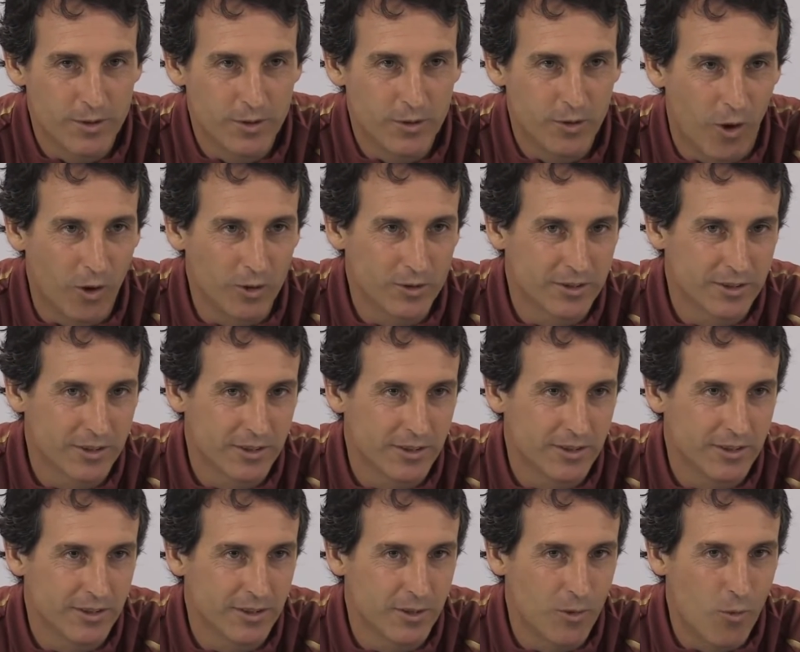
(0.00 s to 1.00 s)
don't
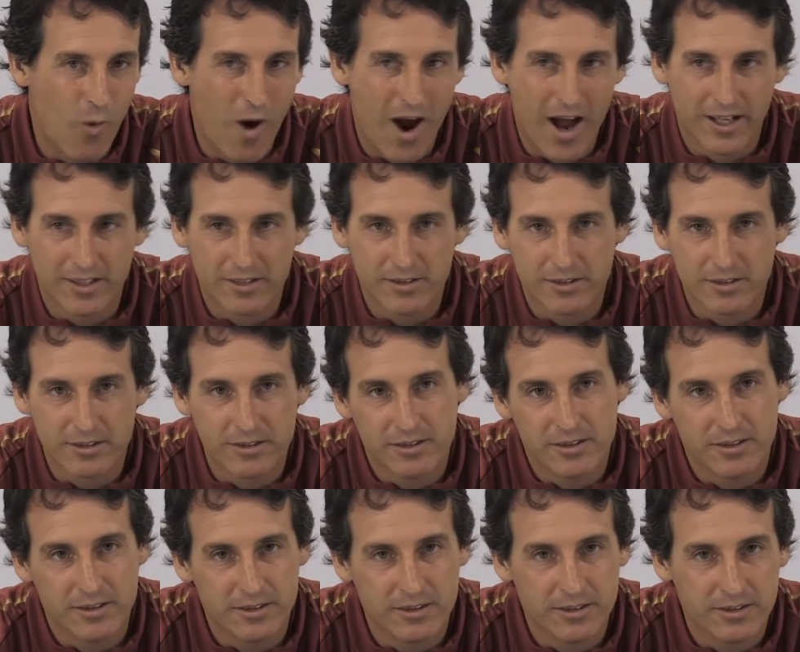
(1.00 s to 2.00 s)
want
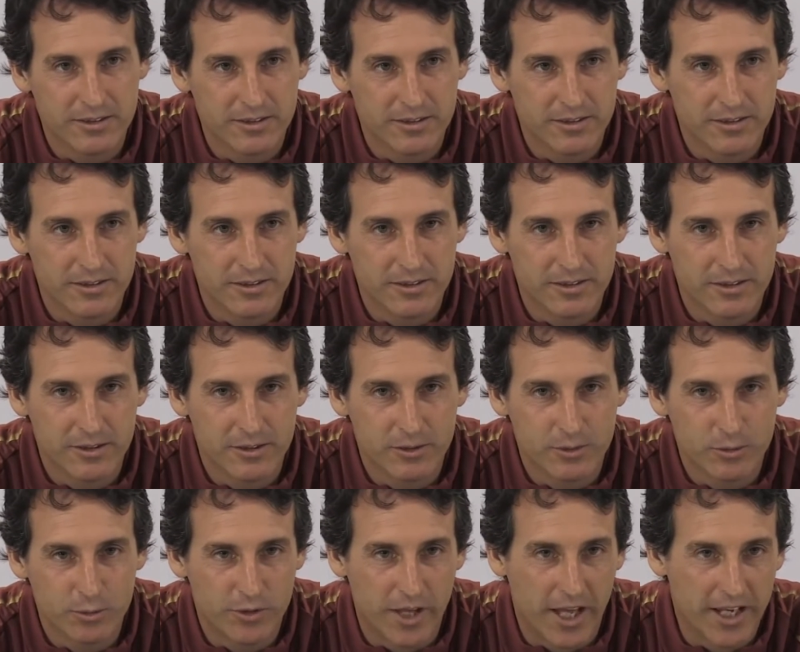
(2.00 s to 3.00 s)

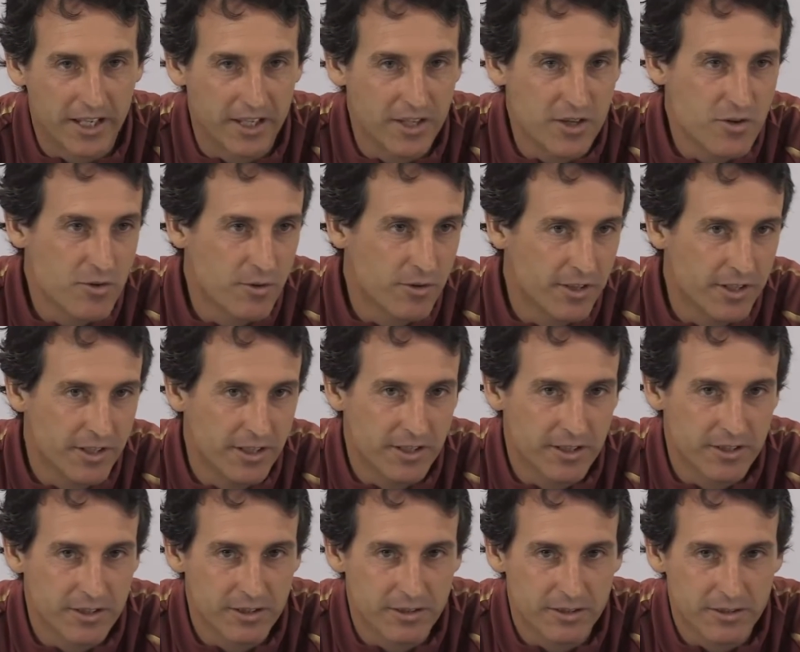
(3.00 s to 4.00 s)
to take
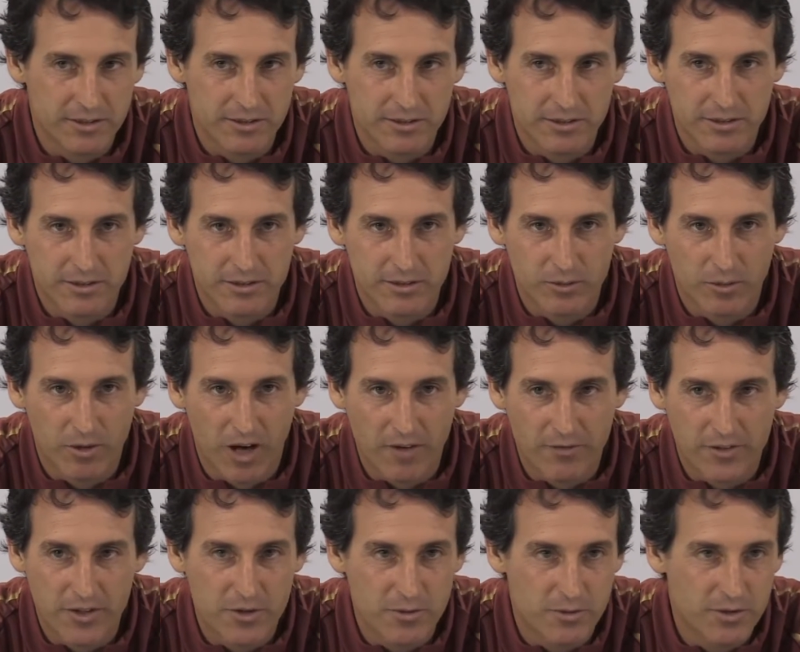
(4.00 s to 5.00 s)
injuries, to have
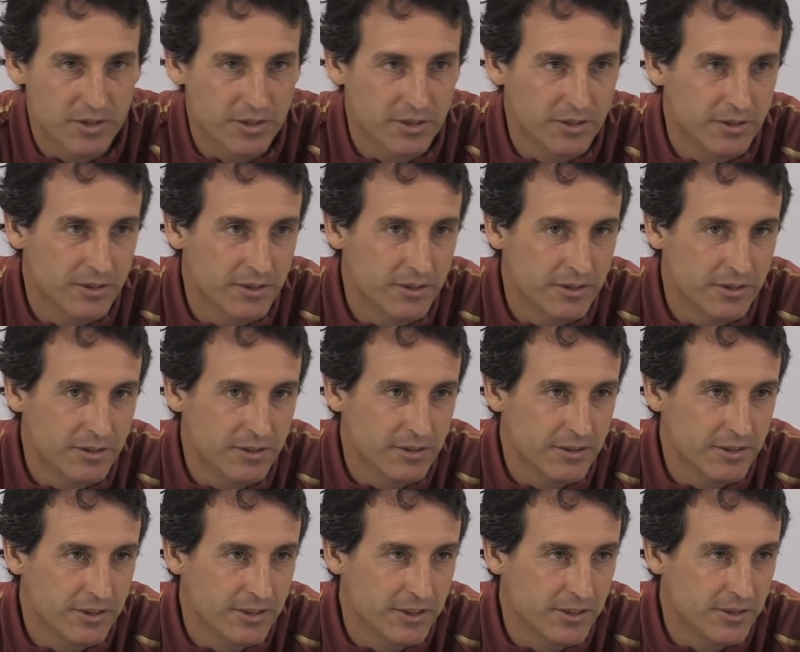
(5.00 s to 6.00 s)
injuries
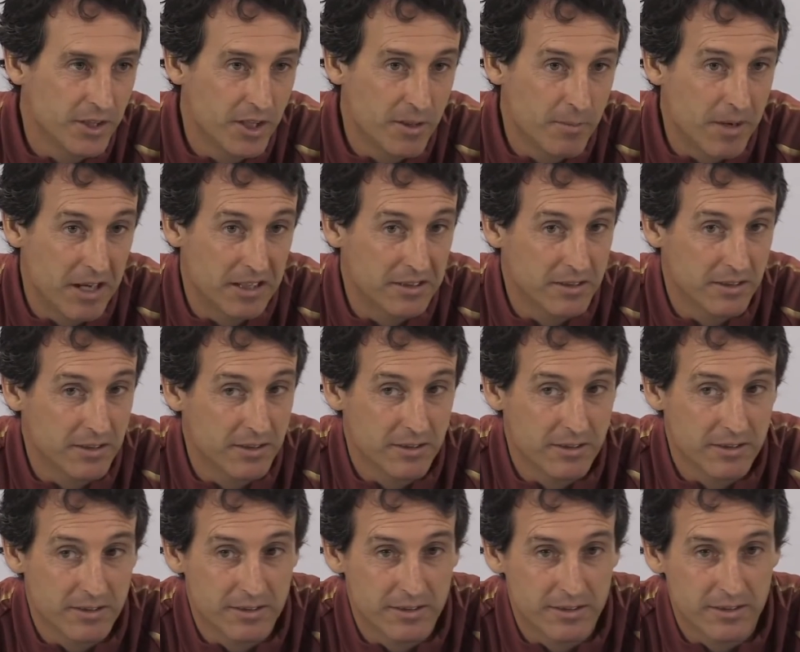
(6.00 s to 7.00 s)
in the team, but
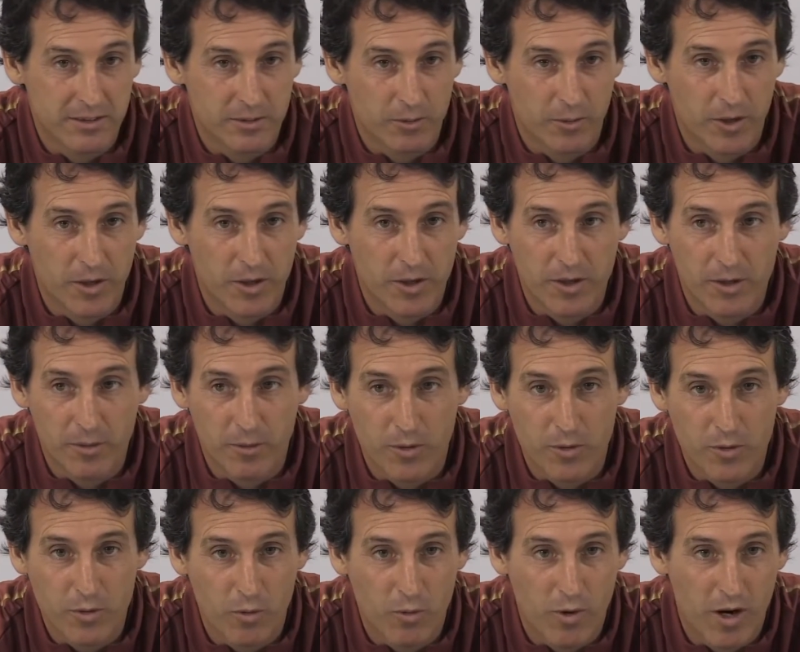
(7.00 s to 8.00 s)
when
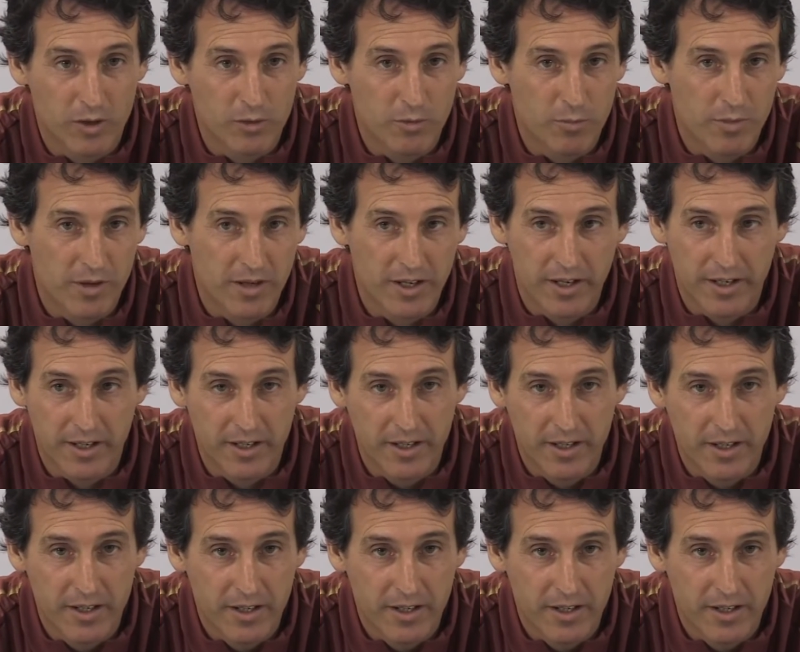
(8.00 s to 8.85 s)
you want to play,